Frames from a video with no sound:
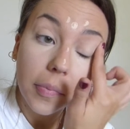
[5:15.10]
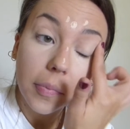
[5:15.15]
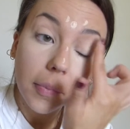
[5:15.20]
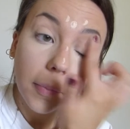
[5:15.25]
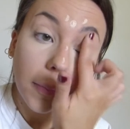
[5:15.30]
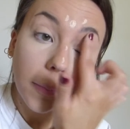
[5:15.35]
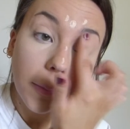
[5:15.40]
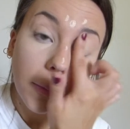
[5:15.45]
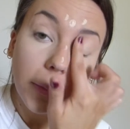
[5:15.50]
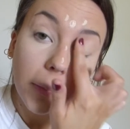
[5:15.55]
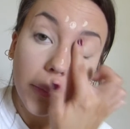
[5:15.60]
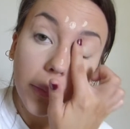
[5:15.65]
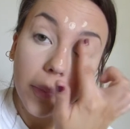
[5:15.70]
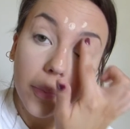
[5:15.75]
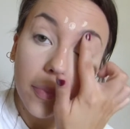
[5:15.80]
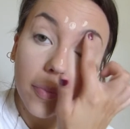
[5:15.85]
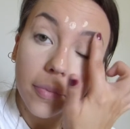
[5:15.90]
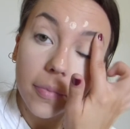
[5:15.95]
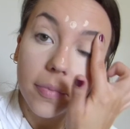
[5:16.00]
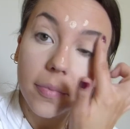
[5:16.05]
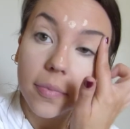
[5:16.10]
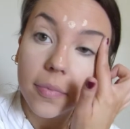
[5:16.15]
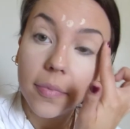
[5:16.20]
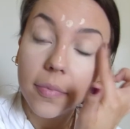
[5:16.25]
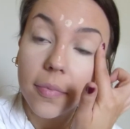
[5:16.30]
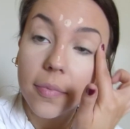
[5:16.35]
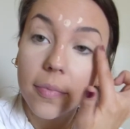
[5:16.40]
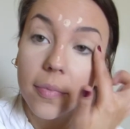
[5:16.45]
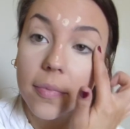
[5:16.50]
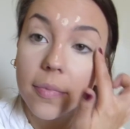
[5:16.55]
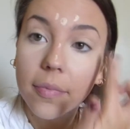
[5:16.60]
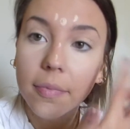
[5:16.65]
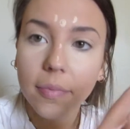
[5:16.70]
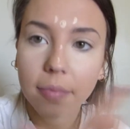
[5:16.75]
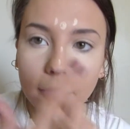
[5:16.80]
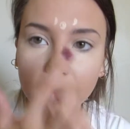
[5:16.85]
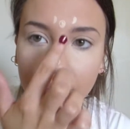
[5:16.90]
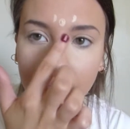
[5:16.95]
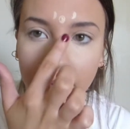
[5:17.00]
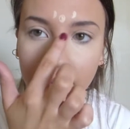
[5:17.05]
concealer underneath my
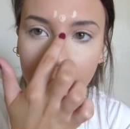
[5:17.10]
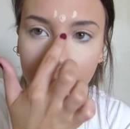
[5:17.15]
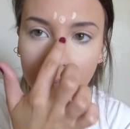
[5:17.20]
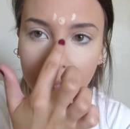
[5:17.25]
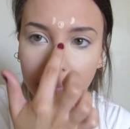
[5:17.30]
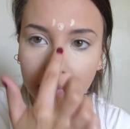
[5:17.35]
eyes,